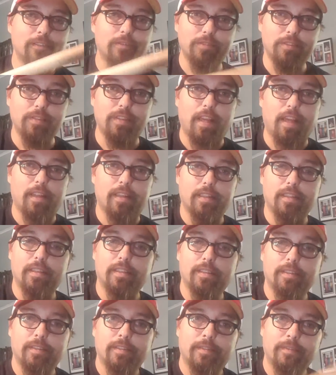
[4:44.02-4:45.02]
do that.
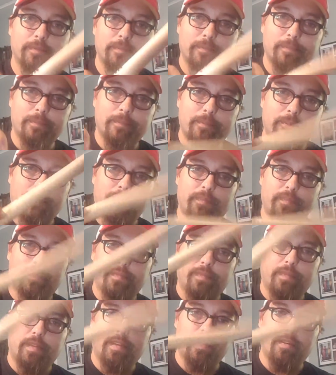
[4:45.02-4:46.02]

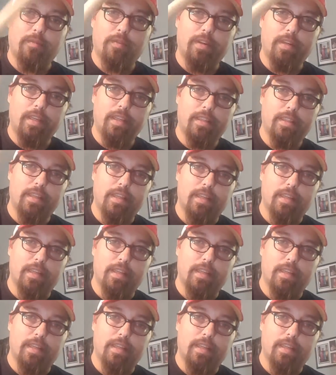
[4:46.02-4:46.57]
You want to get